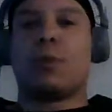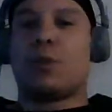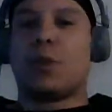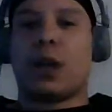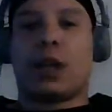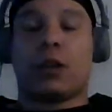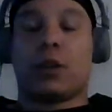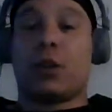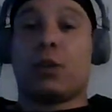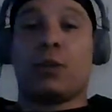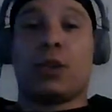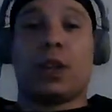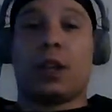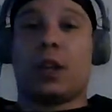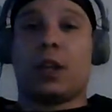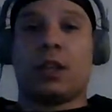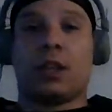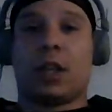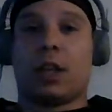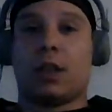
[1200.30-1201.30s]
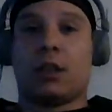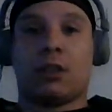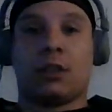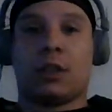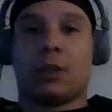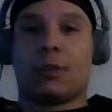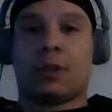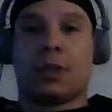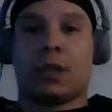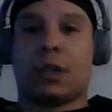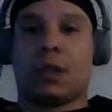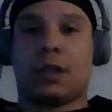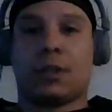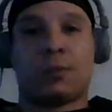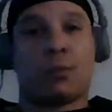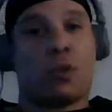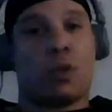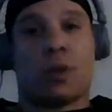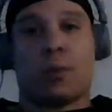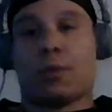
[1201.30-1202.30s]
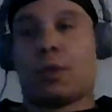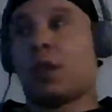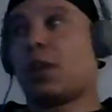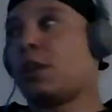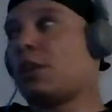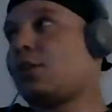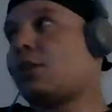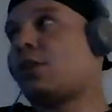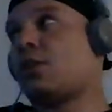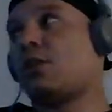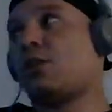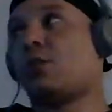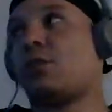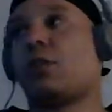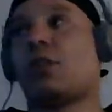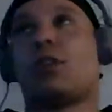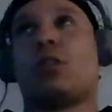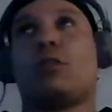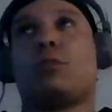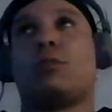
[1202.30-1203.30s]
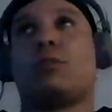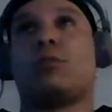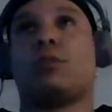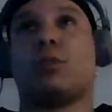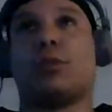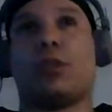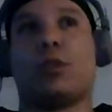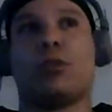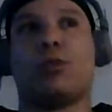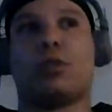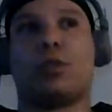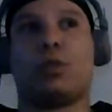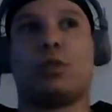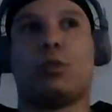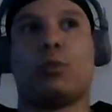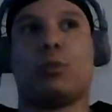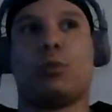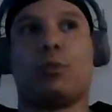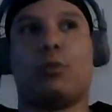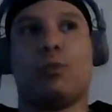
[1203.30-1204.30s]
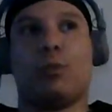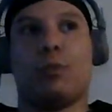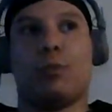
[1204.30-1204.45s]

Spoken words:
you got to go get it. Like, you know what I'm saying? It's point blank. So, YouTube